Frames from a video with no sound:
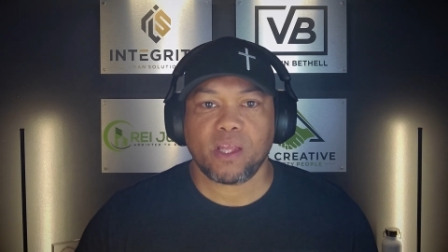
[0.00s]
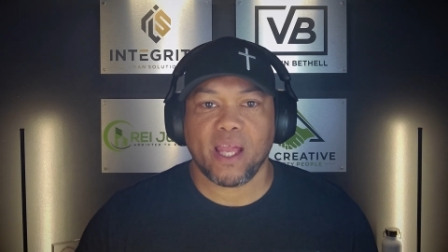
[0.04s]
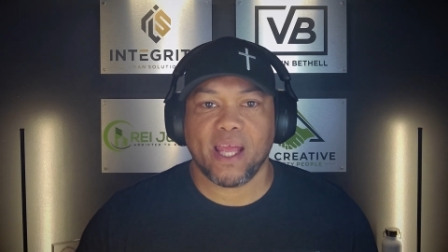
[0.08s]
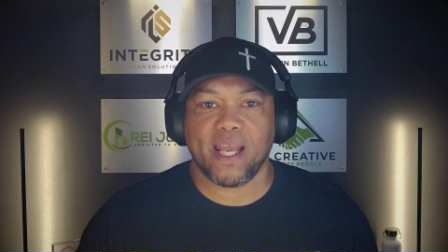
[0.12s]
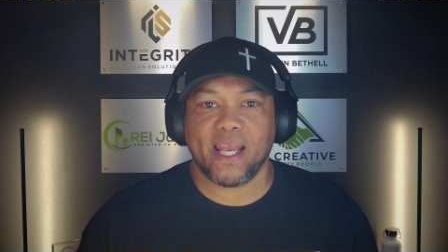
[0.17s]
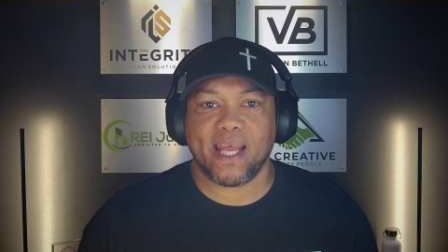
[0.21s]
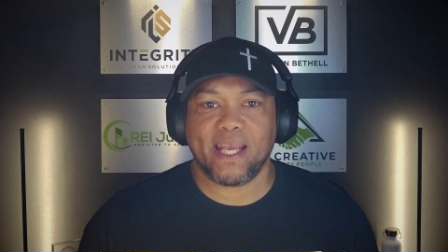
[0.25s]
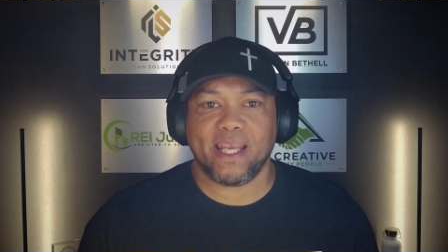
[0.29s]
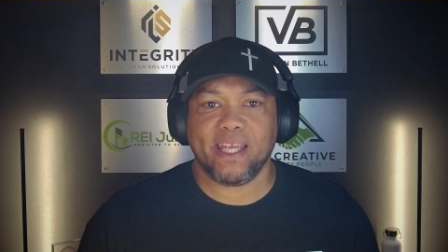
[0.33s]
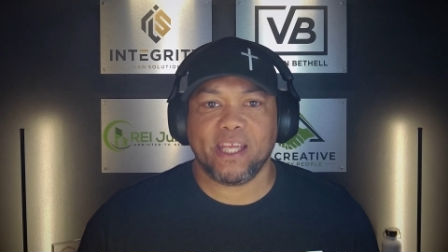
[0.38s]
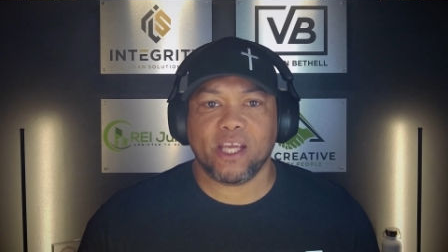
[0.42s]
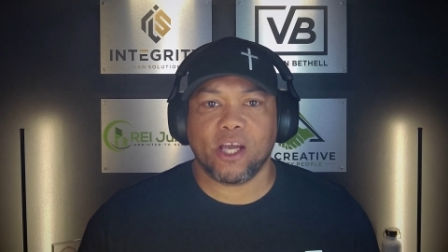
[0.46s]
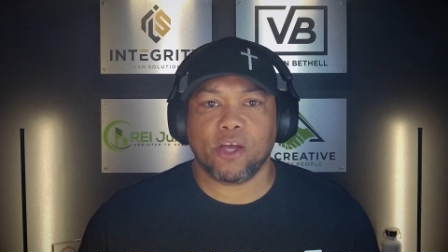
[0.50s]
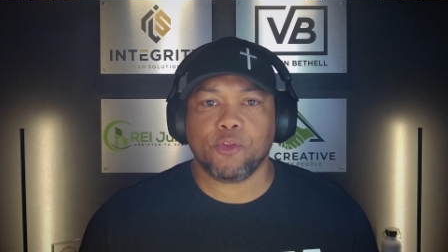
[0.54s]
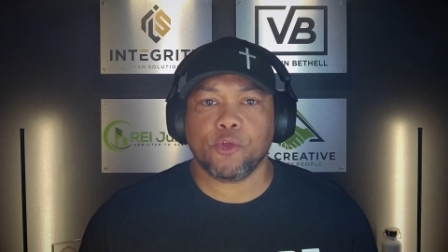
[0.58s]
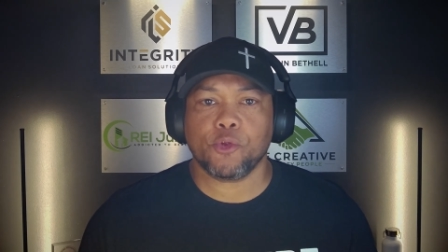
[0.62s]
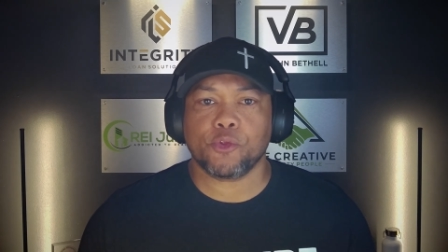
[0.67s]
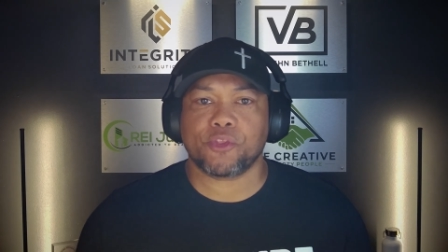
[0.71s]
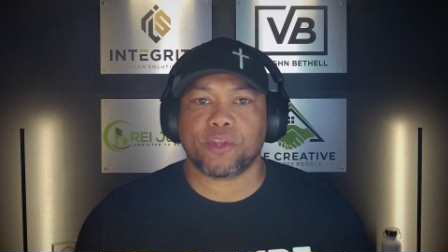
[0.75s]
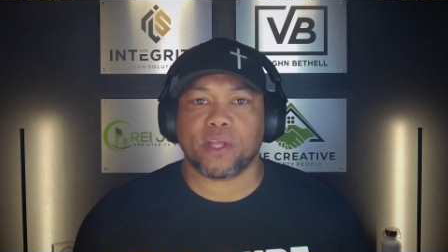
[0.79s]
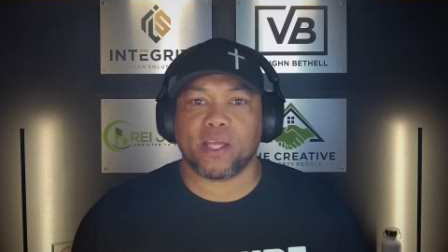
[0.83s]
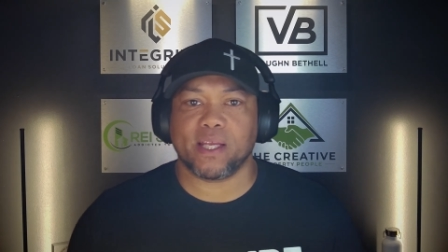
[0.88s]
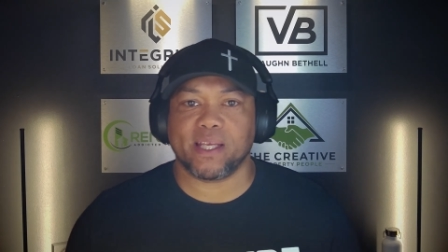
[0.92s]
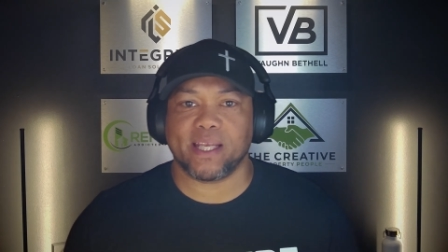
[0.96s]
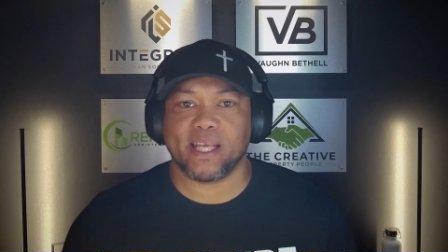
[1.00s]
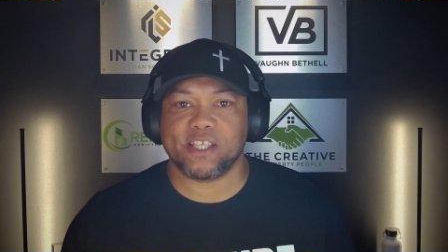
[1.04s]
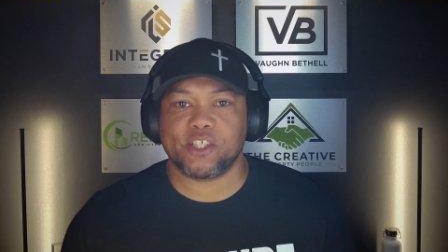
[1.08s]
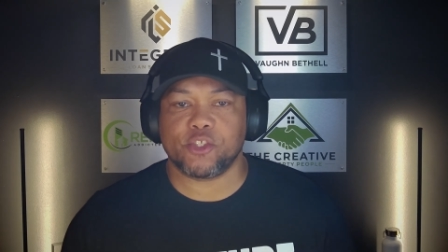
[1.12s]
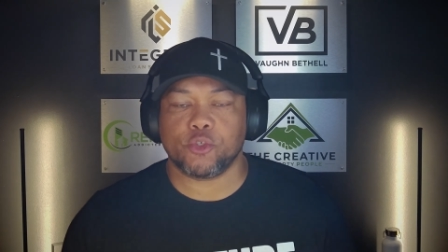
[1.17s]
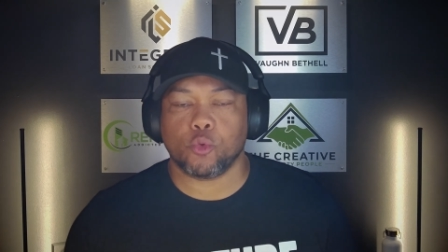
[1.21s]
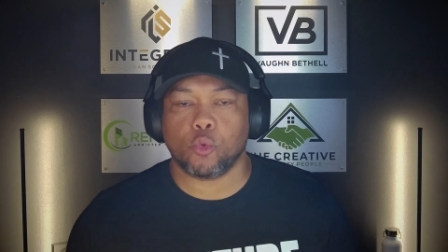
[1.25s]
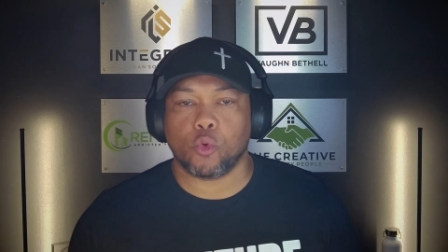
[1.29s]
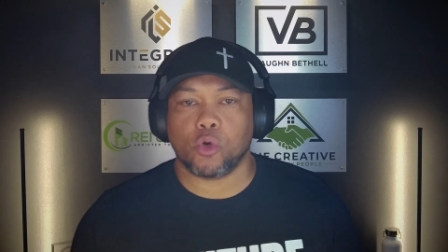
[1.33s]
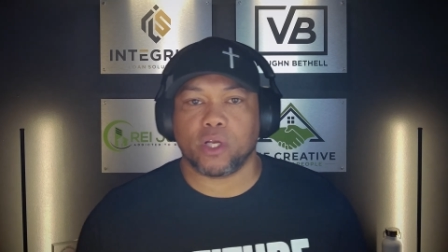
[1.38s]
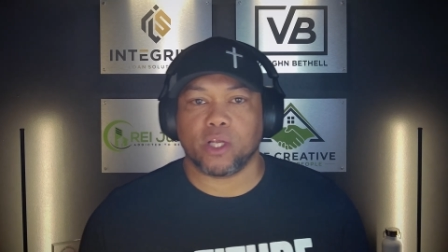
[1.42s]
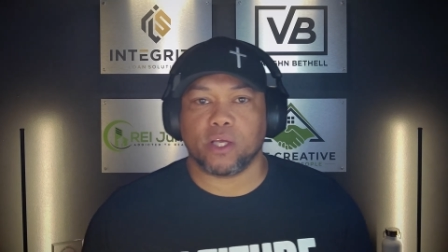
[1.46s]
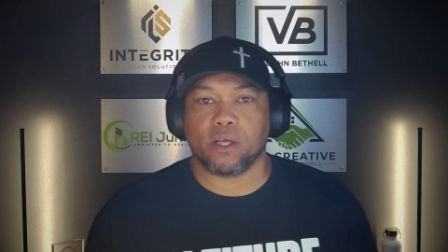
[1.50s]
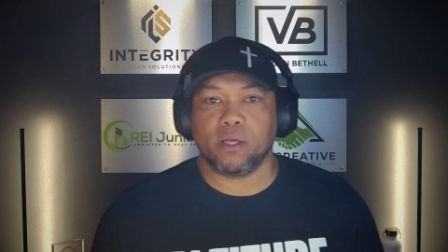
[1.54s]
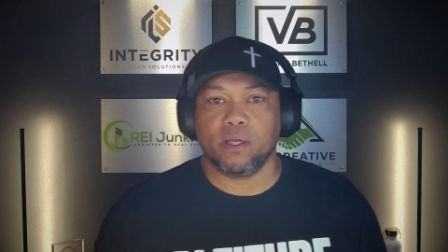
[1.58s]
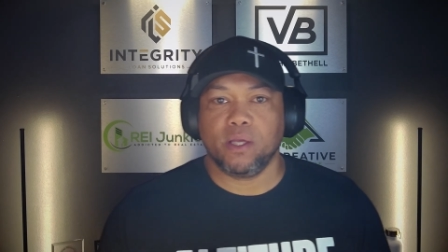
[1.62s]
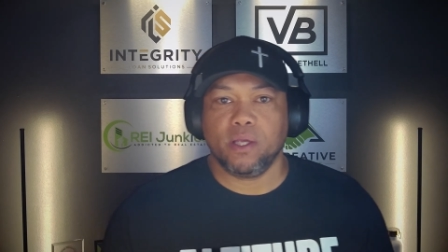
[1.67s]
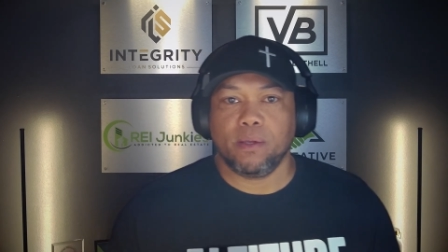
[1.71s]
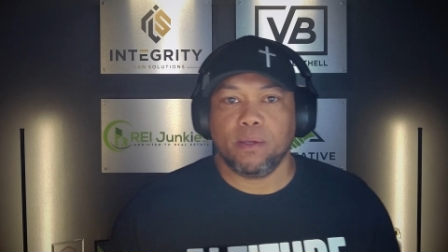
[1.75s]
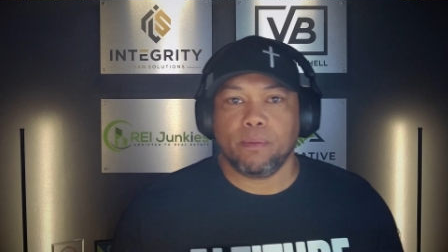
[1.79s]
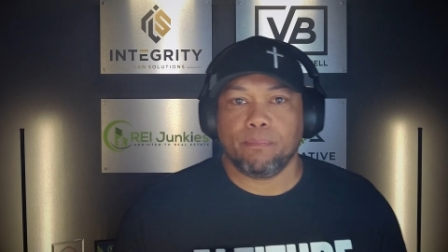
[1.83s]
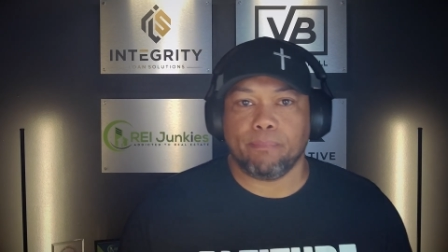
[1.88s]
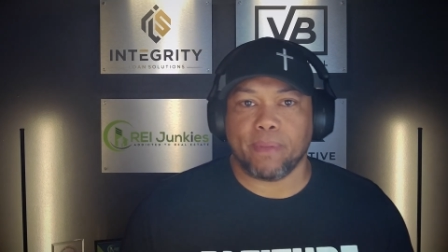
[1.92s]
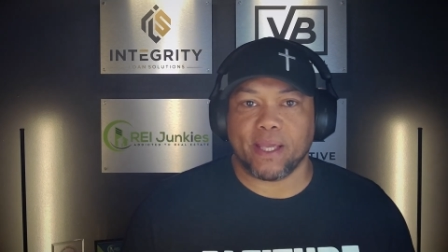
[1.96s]
And then the other thing that you want to
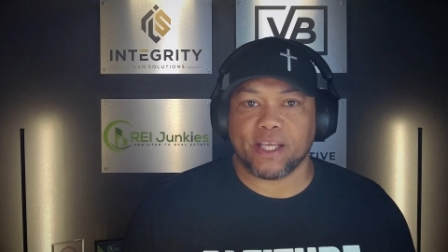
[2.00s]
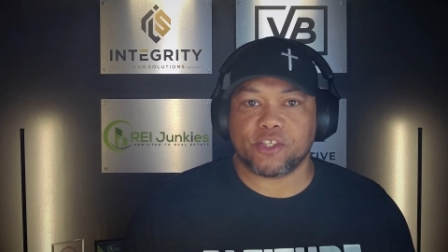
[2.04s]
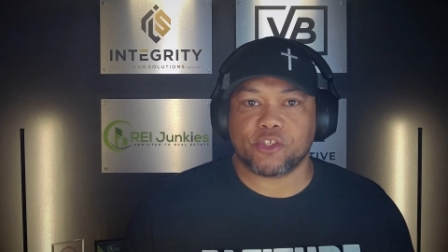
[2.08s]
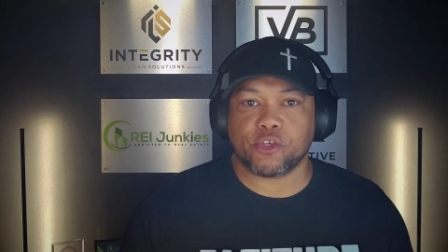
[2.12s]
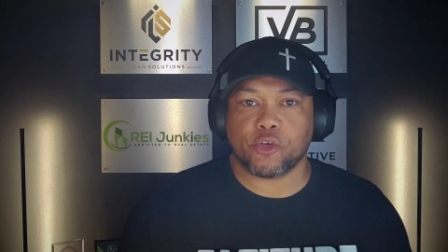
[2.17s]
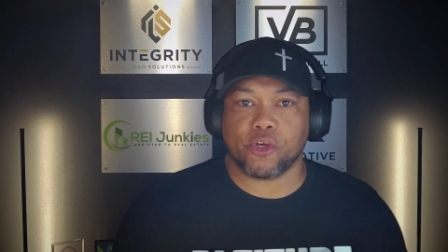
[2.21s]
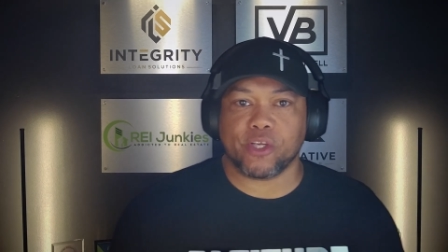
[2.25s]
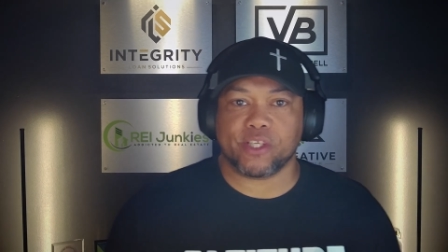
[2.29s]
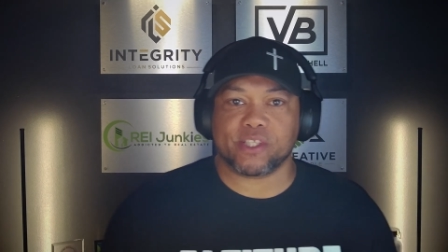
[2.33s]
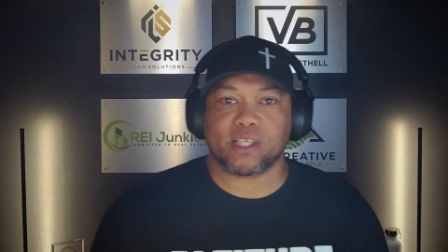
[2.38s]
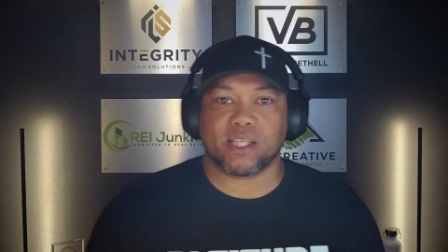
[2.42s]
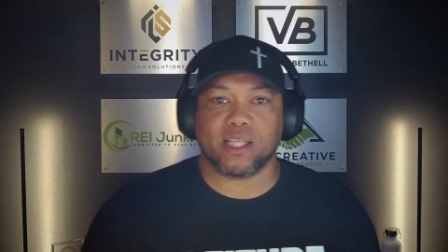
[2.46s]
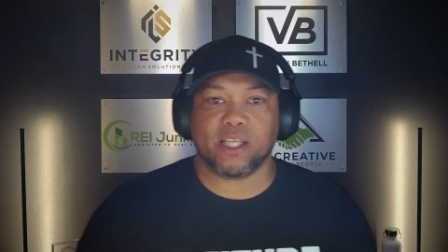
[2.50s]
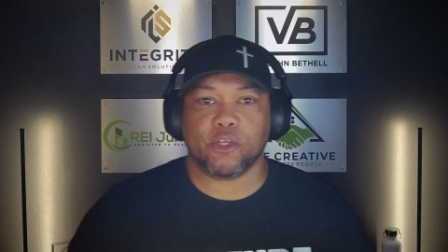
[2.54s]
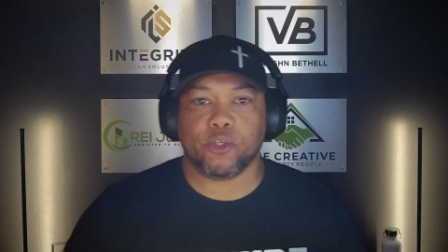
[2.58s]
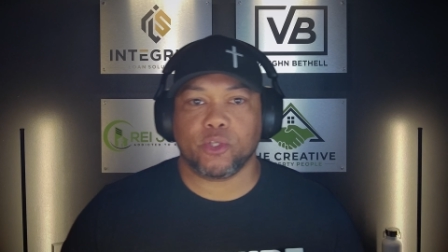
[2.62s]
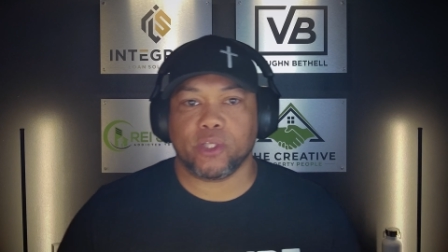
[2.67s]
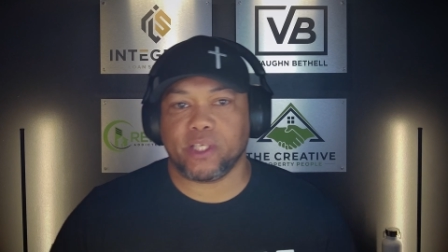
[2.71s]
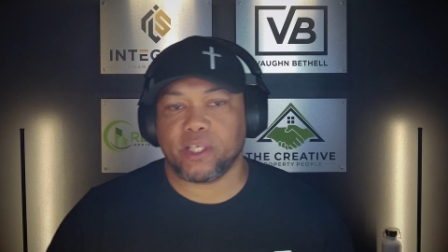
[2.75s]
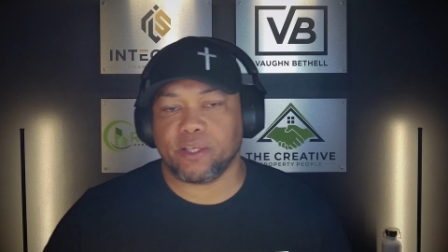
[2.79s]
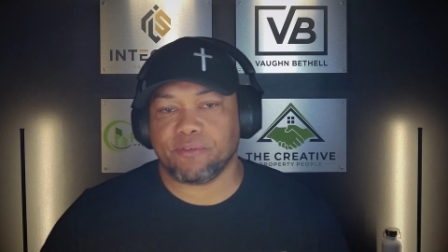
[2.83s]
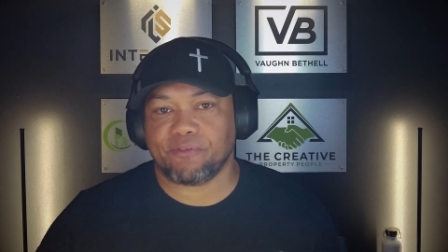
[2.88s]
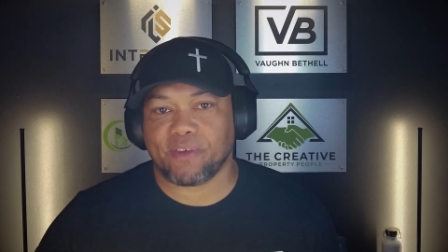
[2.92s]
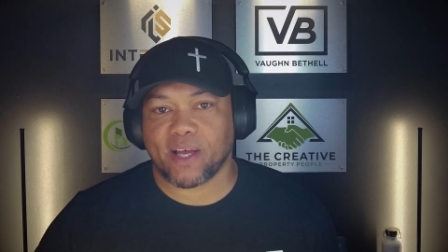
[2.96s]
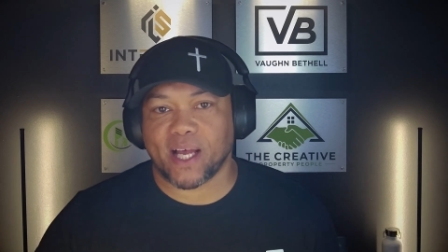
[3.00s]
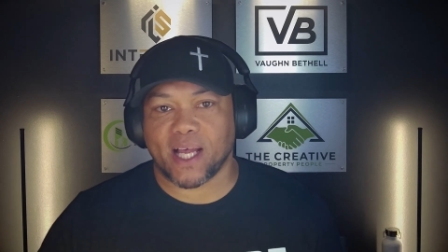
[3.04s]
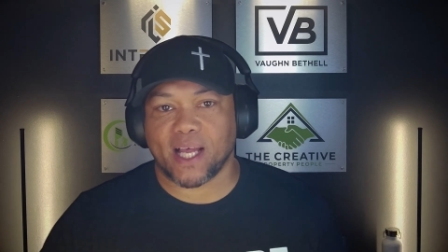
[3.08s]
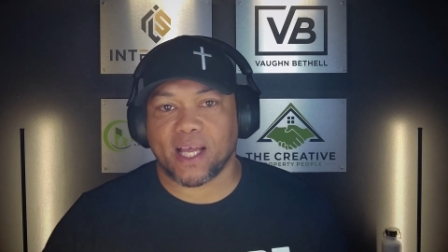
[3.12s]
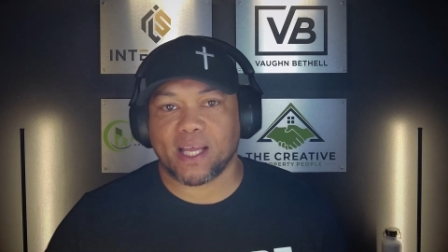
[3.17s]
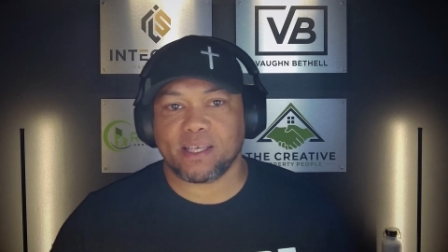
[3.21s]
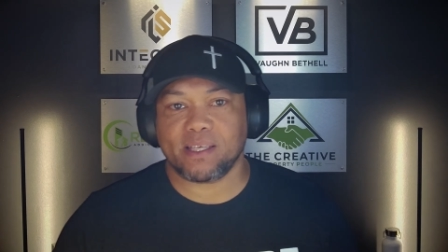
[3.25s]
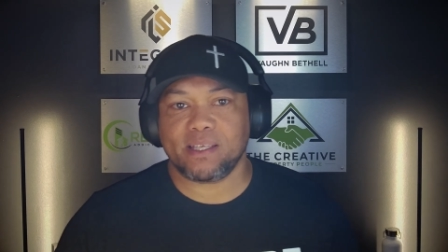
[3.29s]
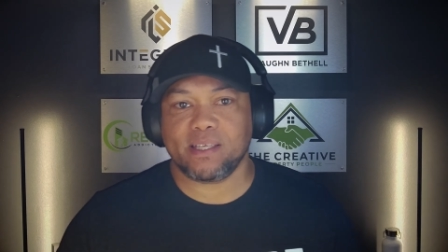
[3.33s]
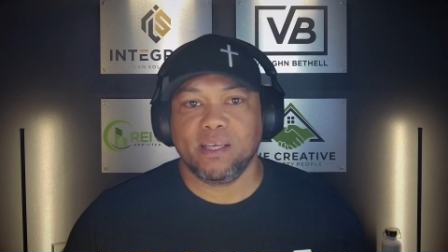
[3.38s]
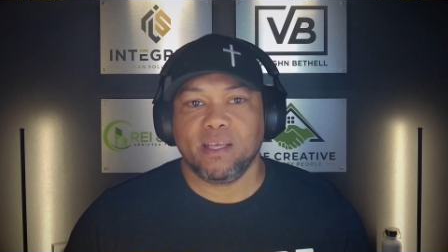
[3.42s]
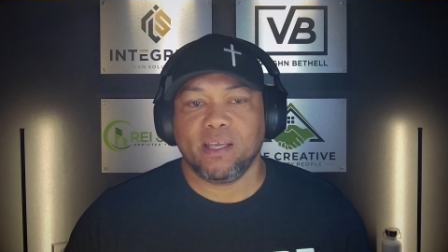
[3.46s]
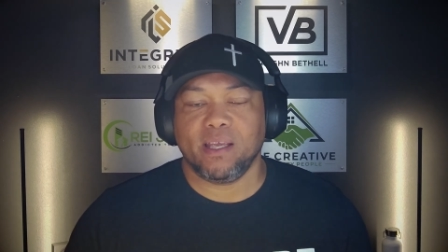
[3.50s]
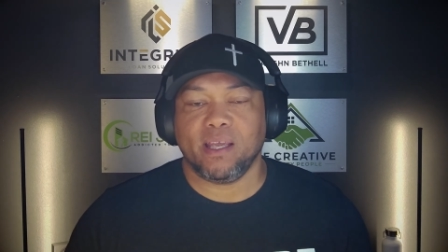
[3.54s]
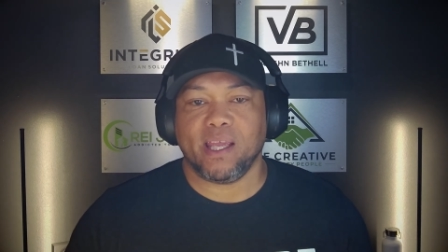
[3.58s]
make sure is clearly defined